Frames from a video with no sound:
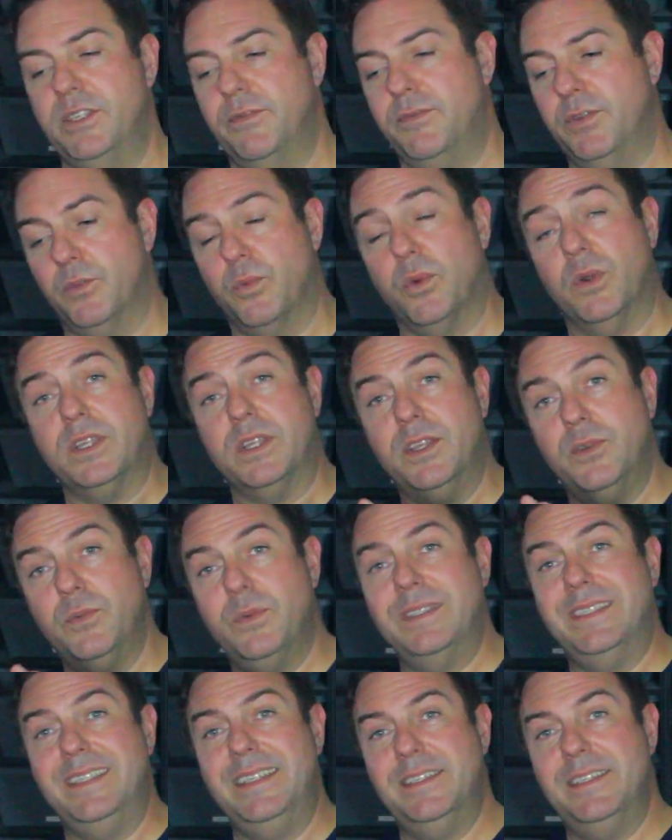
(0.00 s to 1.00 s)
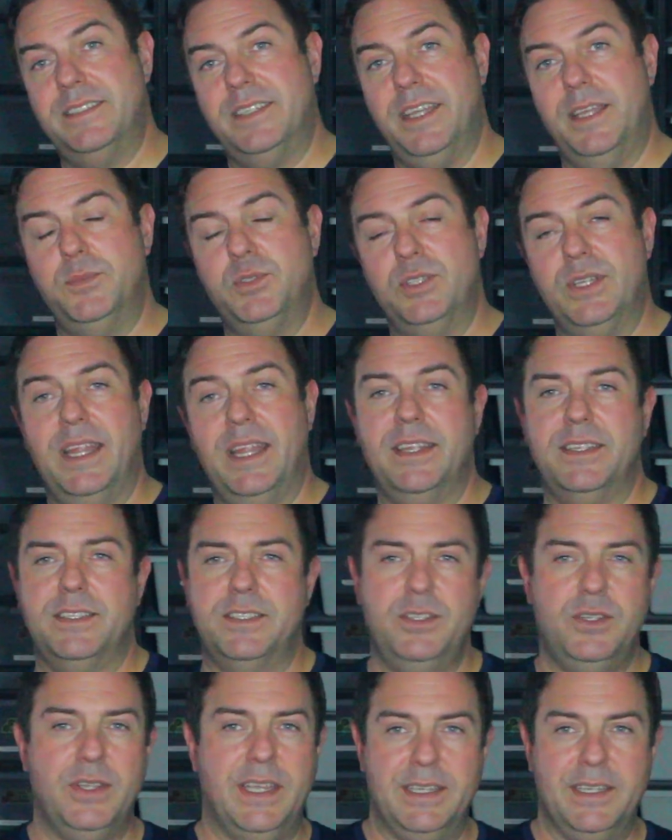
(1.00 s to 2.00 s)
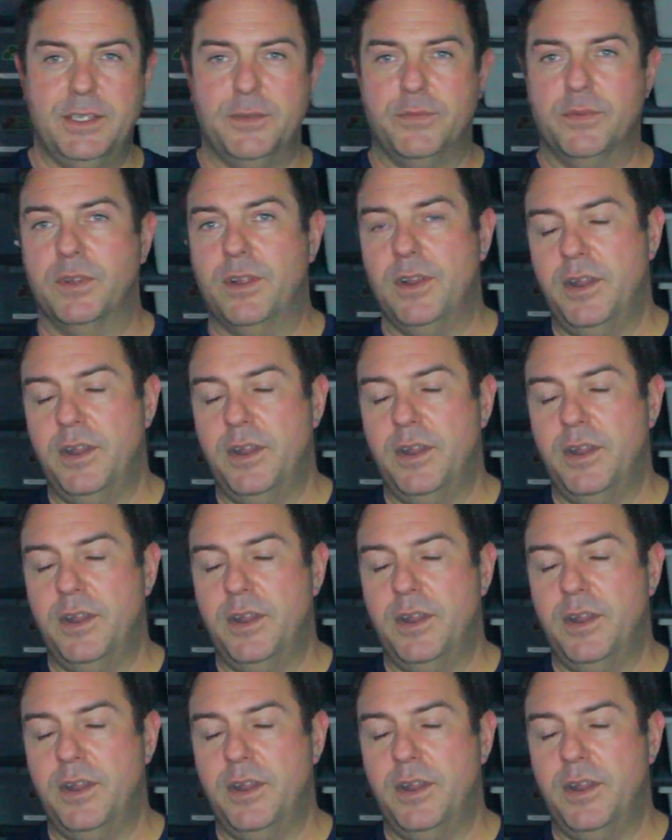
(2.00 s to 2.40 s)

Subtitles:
if you're working with these same genetics and you get different